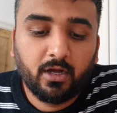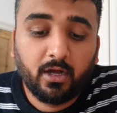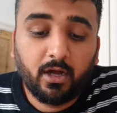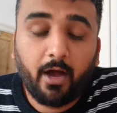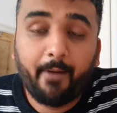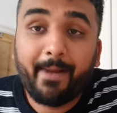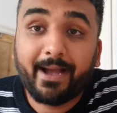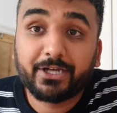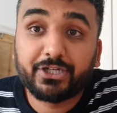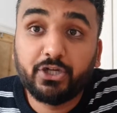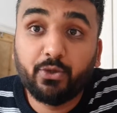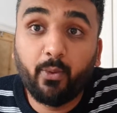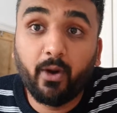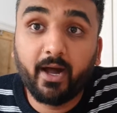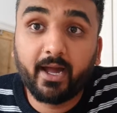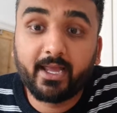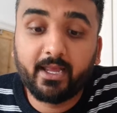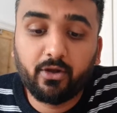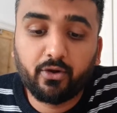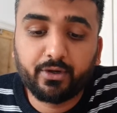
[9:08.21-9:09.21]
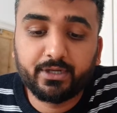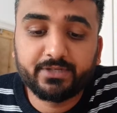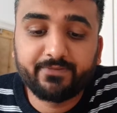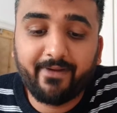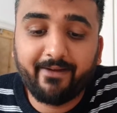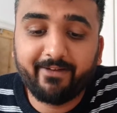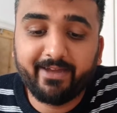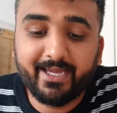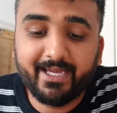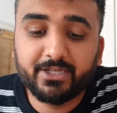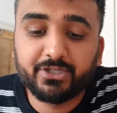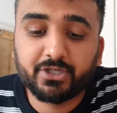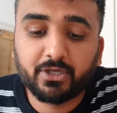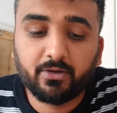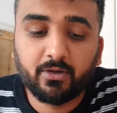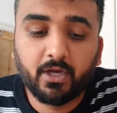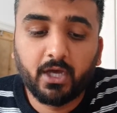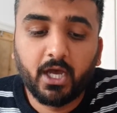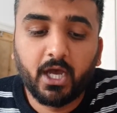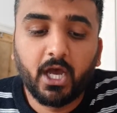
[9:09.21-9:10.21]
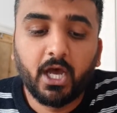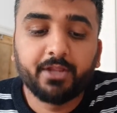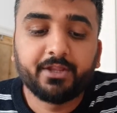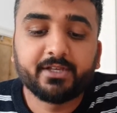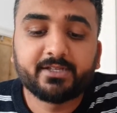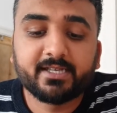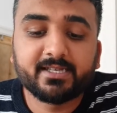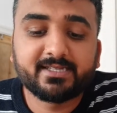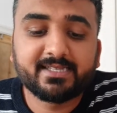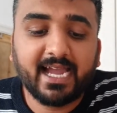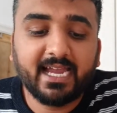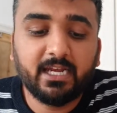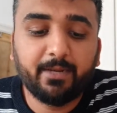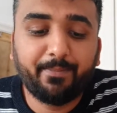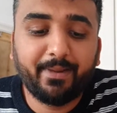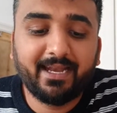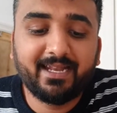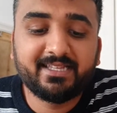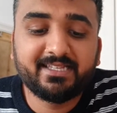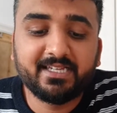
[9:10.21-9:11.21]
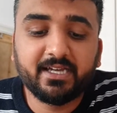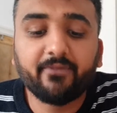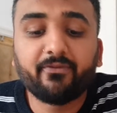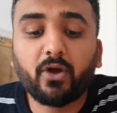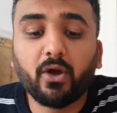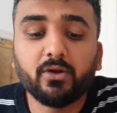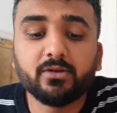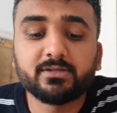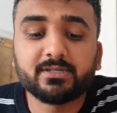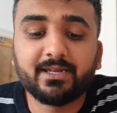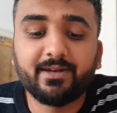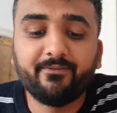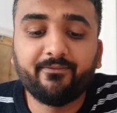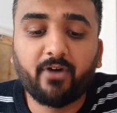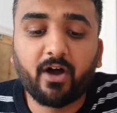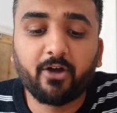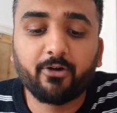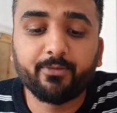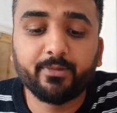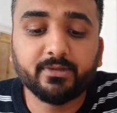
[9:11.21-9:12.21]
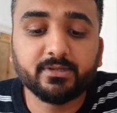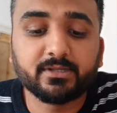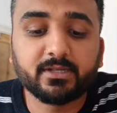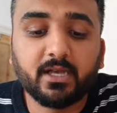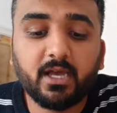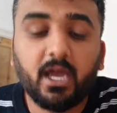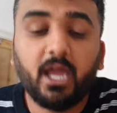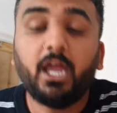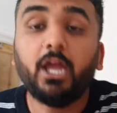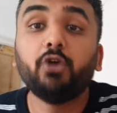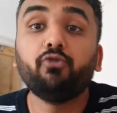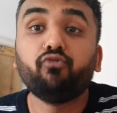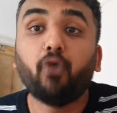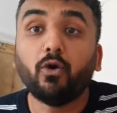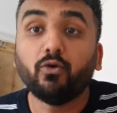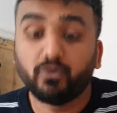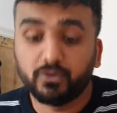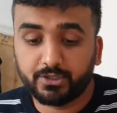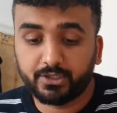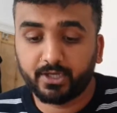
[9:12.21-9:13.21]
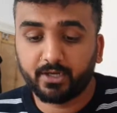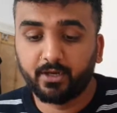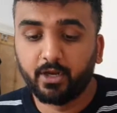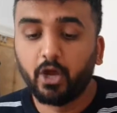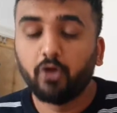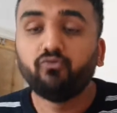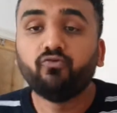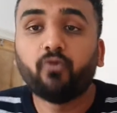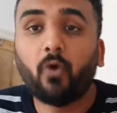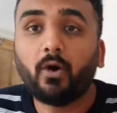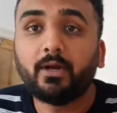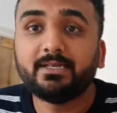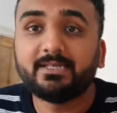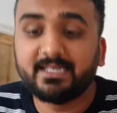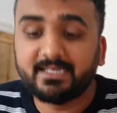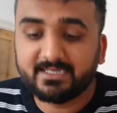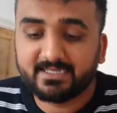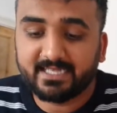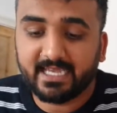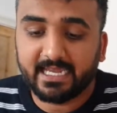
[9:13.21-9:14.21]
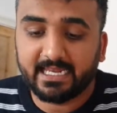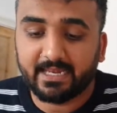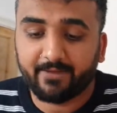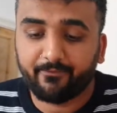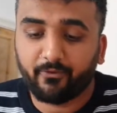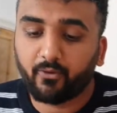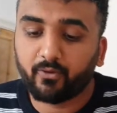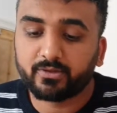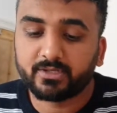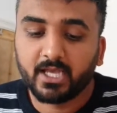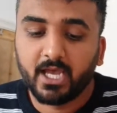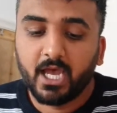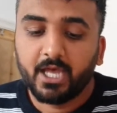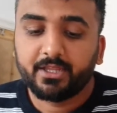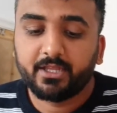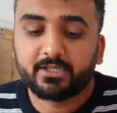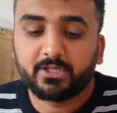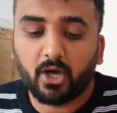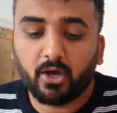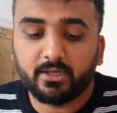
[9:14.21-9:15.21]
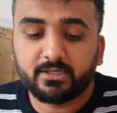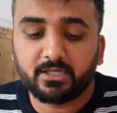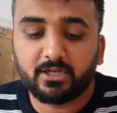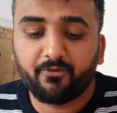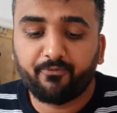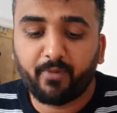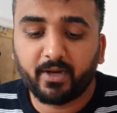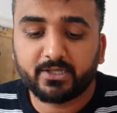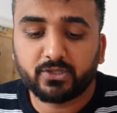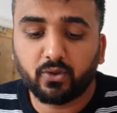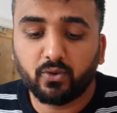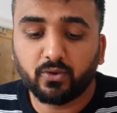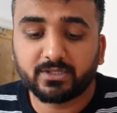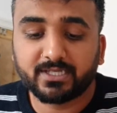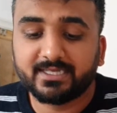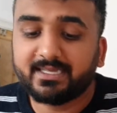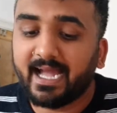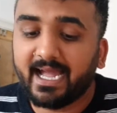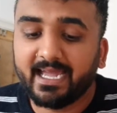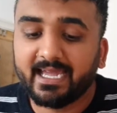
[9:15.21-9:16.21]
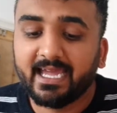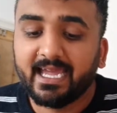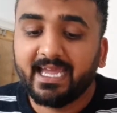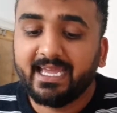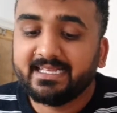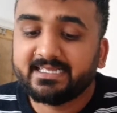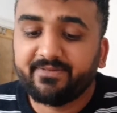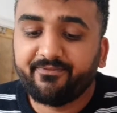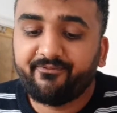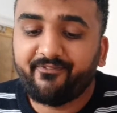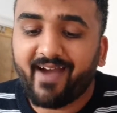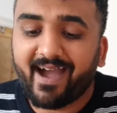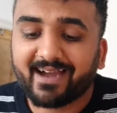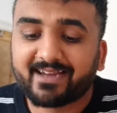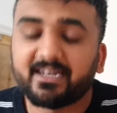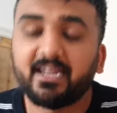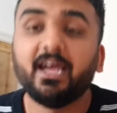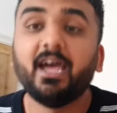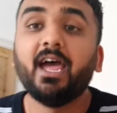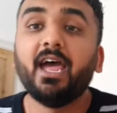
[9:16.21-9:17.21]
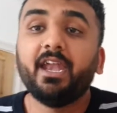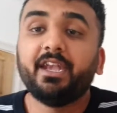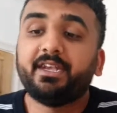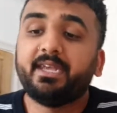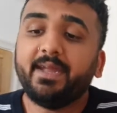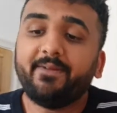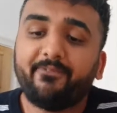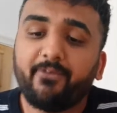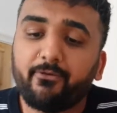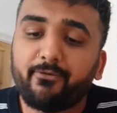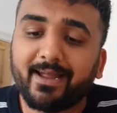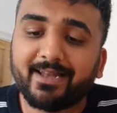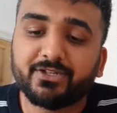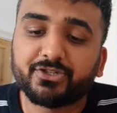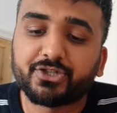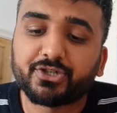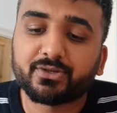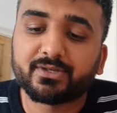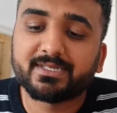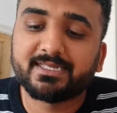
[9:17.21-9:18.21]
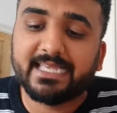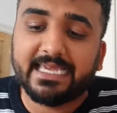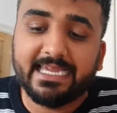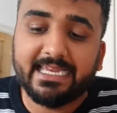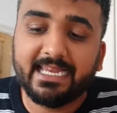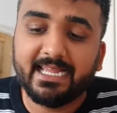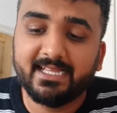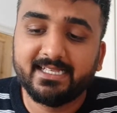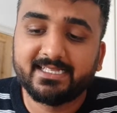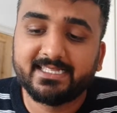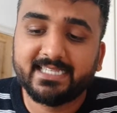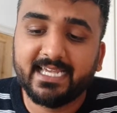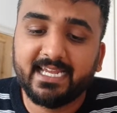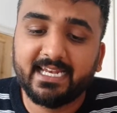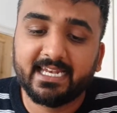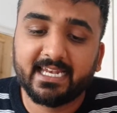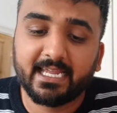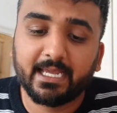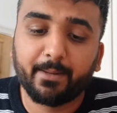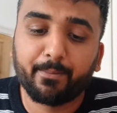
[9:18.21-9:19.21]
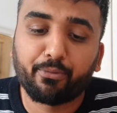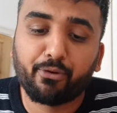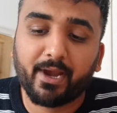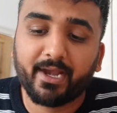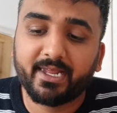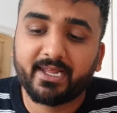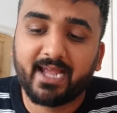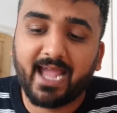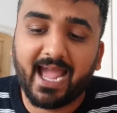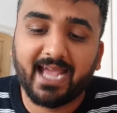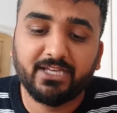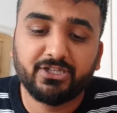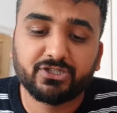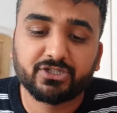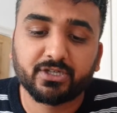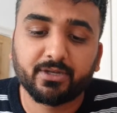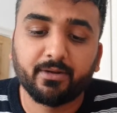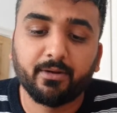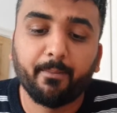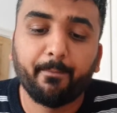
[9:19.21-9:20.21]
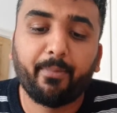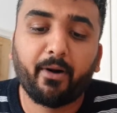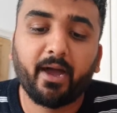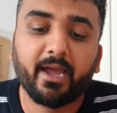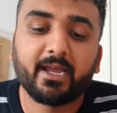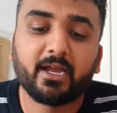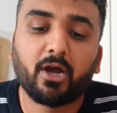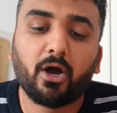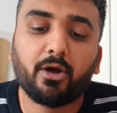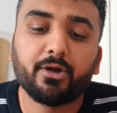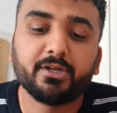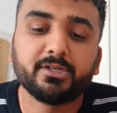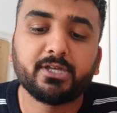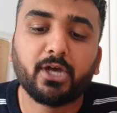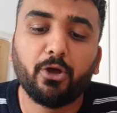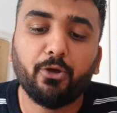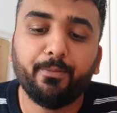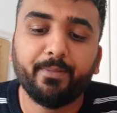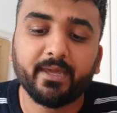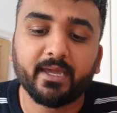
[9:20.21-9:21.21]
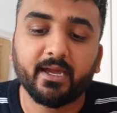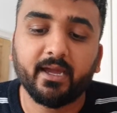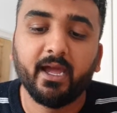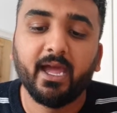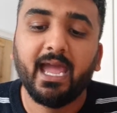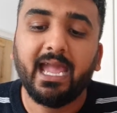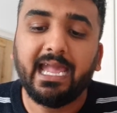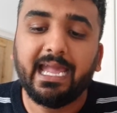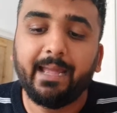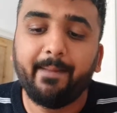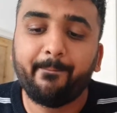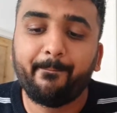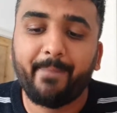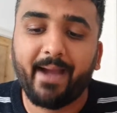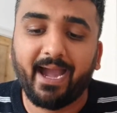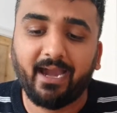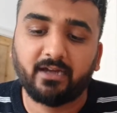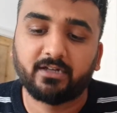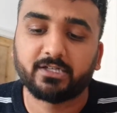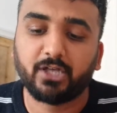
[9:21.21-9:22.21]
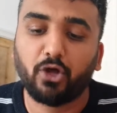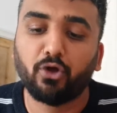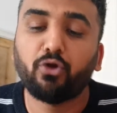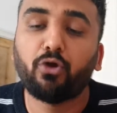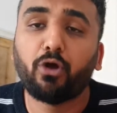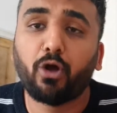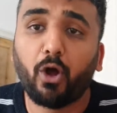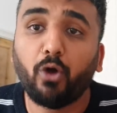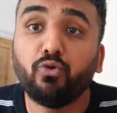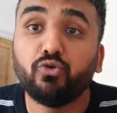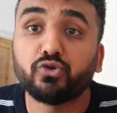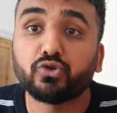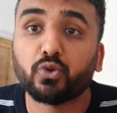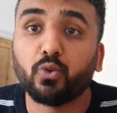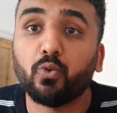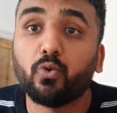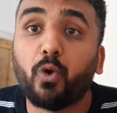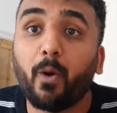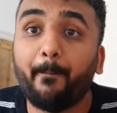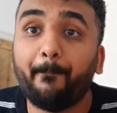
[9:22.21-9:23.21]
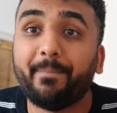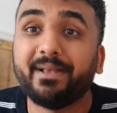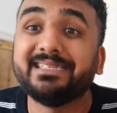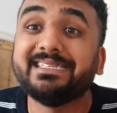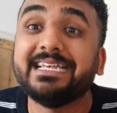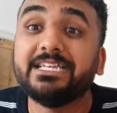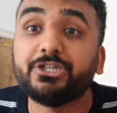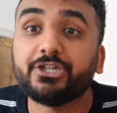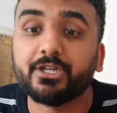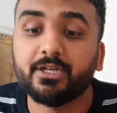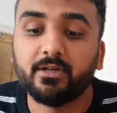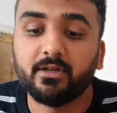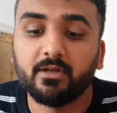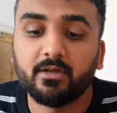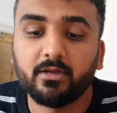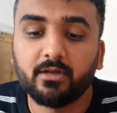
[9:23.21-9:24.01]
I'm actually working on this very issue. The sustainability of coastal environments. Erosion, rising sea levels. The title of my talk today is in fact Differential Seed and Seedling Predication by Conotopia Impacts on Coastal Composition.